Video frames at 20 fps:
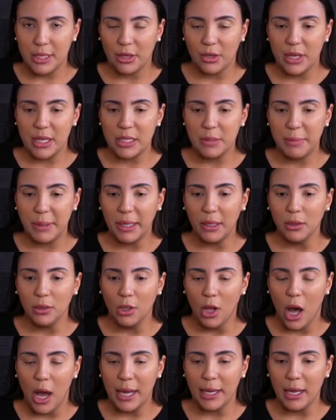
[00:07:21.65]
There has been a
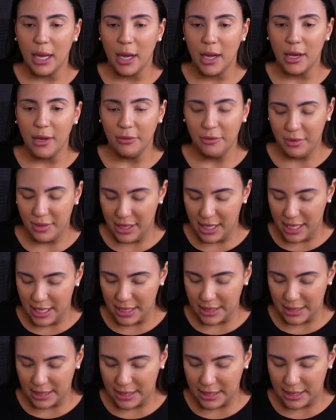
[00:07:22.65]
lot of
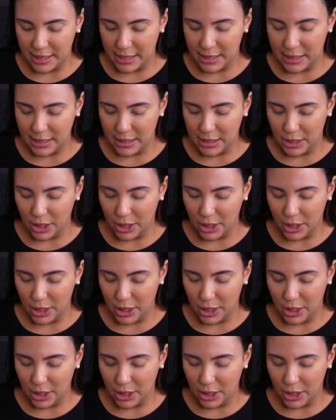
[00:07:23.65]
this,